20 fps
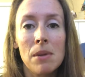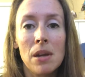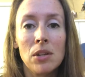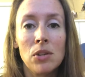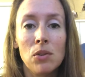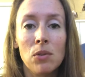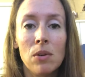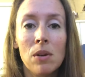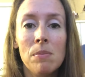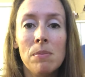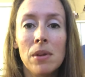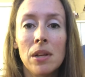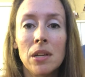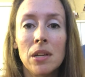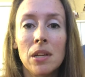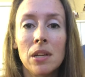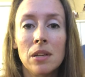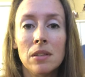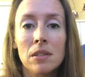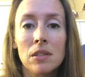and your
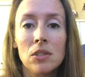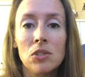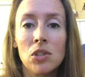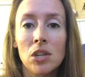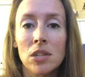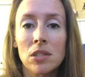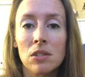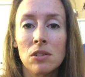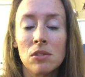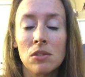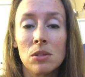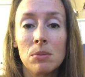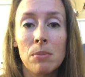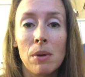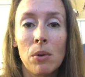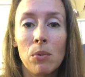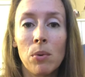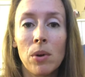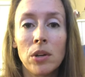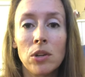opinion and suggestions
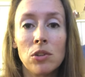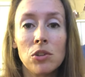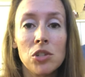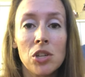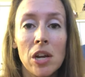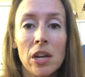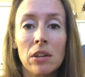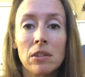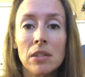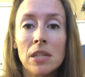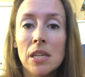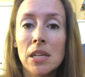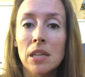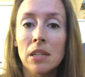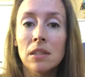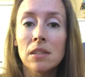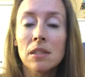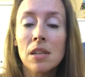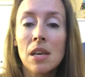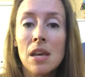about what your child
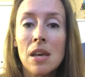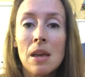needs